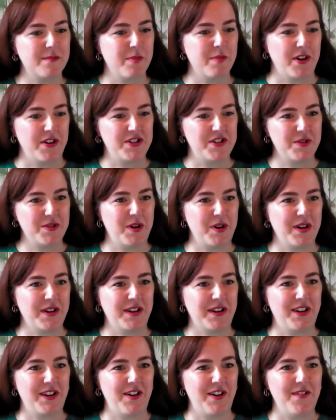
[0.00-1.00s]
approach to
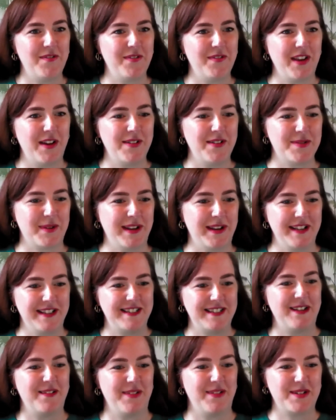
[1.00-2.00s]
work and life. As we can
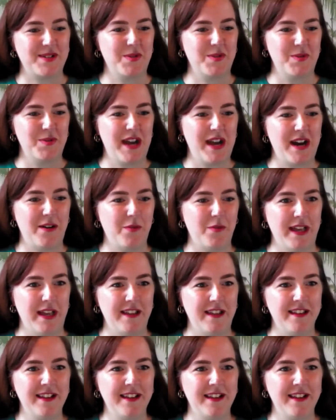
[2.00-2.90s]
see on this call now, we're